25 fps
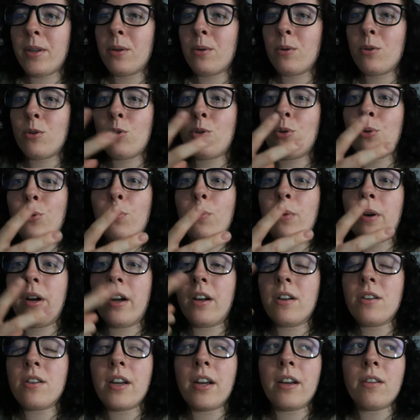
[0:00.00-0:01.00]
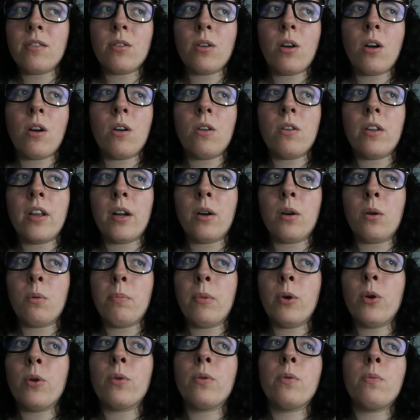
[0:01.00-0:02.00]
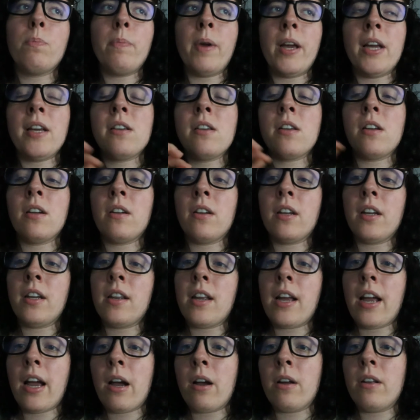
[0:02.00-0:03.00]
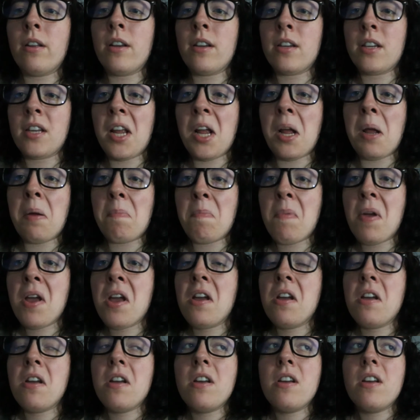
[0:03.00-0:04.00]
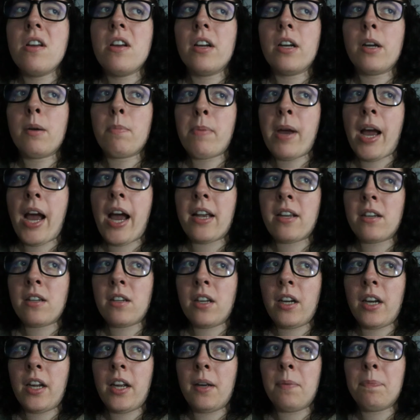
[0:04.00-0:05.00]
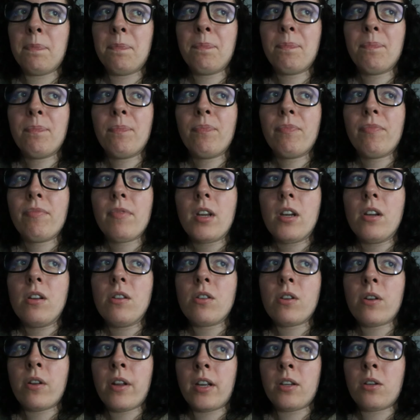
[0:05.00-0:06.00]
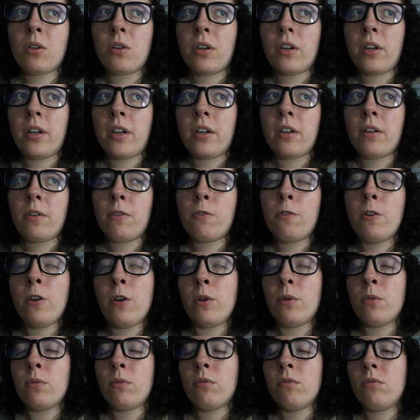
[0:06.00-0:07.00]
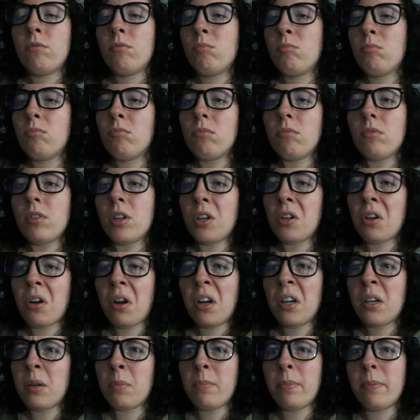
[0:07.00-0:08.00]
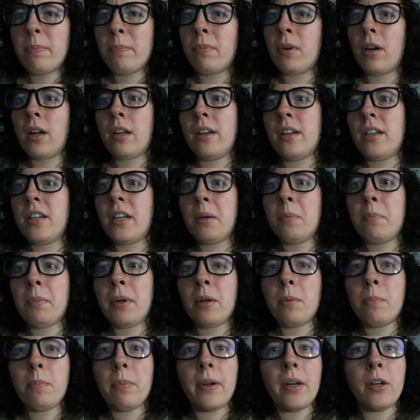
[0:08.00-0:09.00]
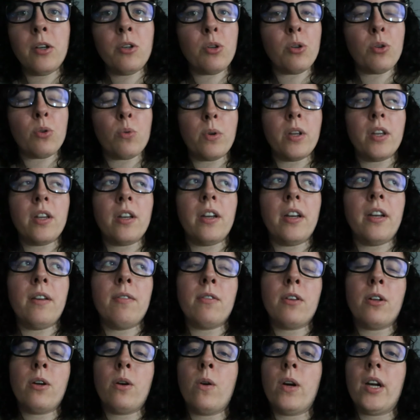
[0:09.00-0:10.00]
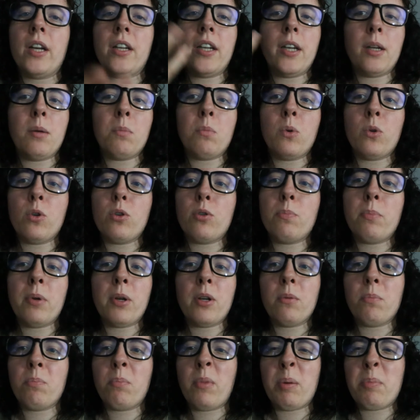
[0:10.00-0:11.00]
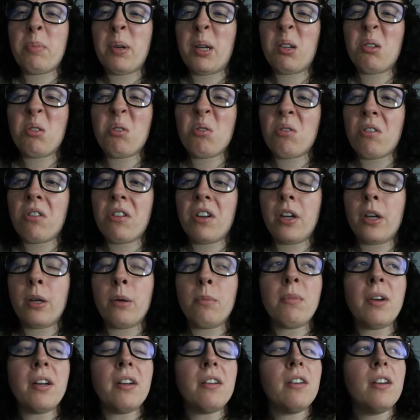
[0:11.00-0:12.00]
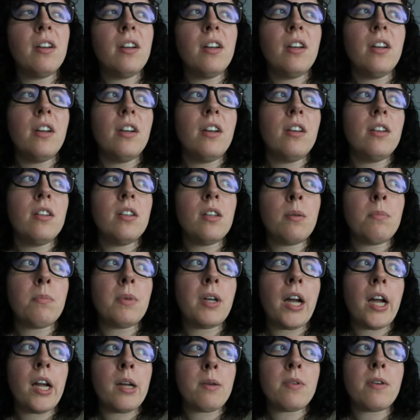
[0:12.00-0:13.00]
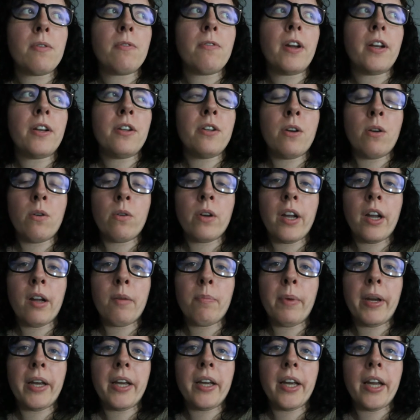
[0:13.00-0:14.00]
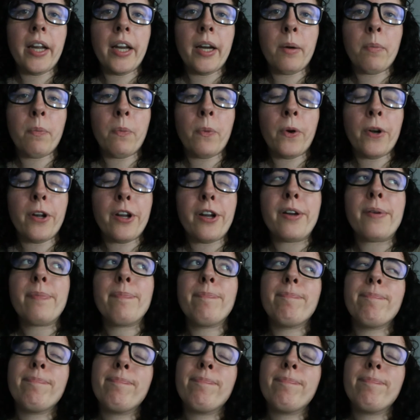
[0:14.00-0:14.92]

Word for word: But there was two brands I saw that are both basically the the same capacity. So that's good. And the phone, you know, I could probably take better pictures with it, even though I take most pi my pictures on here. But sometimes if I don't have my camera,